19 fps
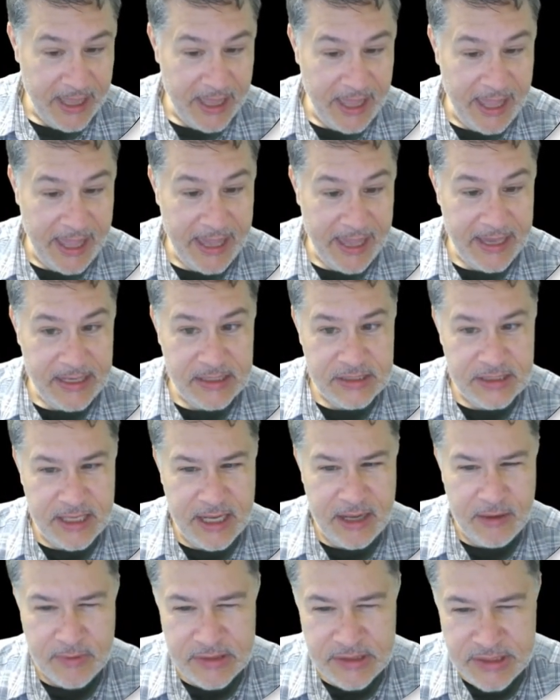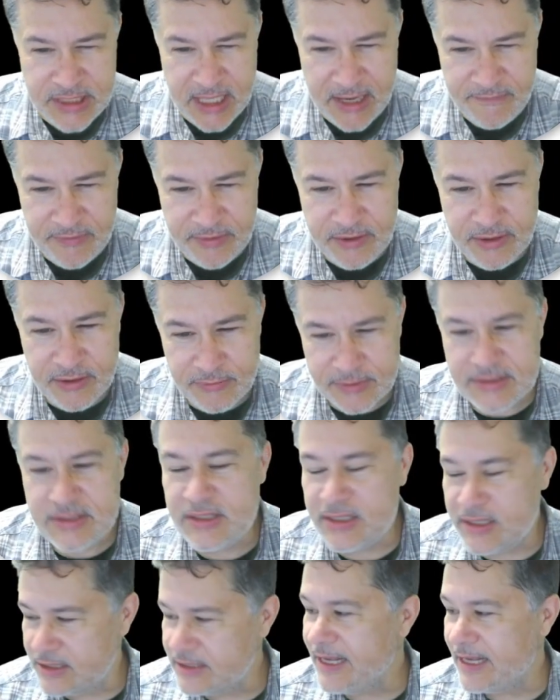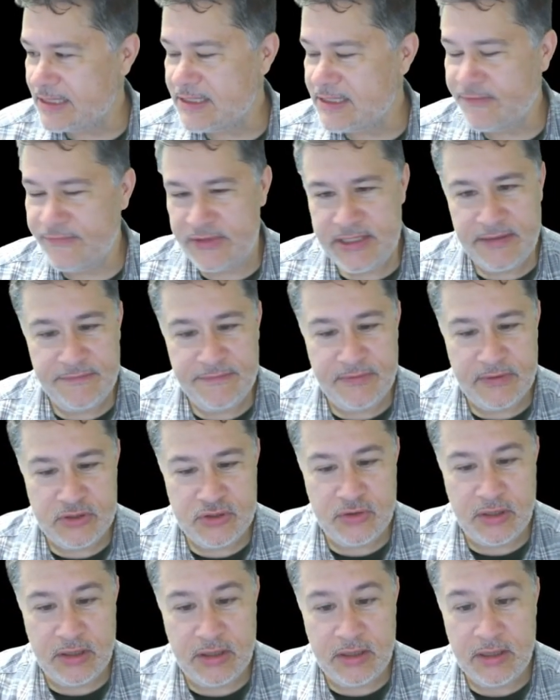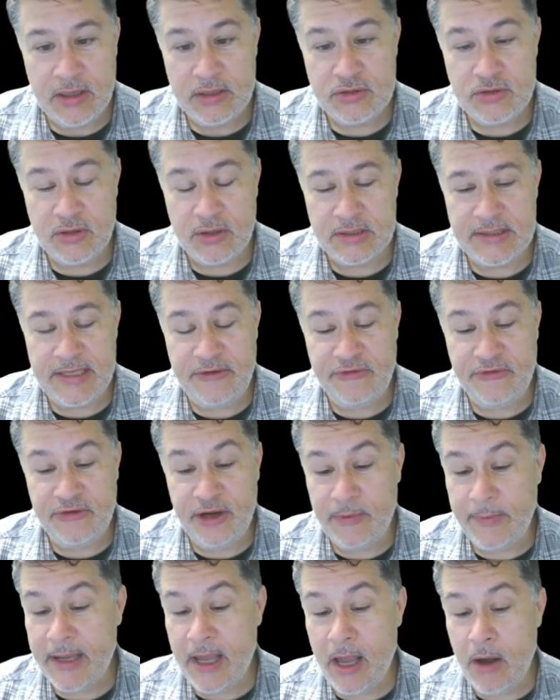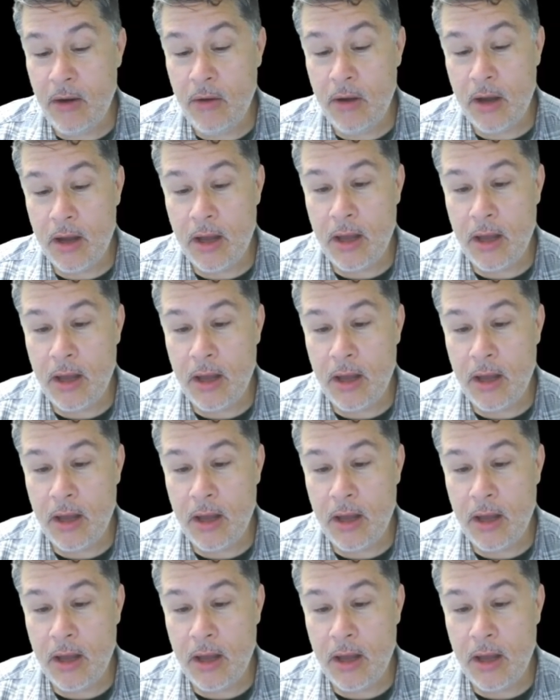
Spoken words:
And it was David who was the, 17-foot tall statue. Here we go.